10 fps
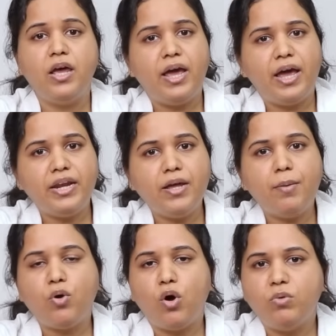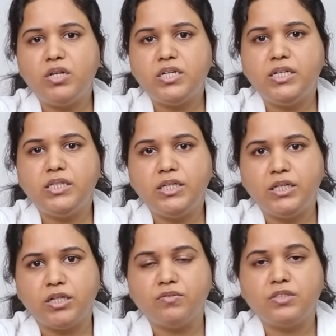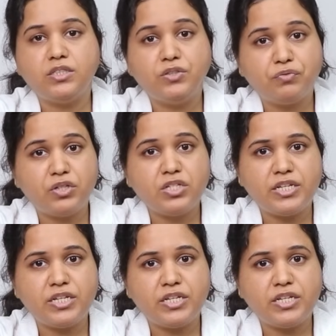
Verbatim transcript: Any abnormality in the nerves is first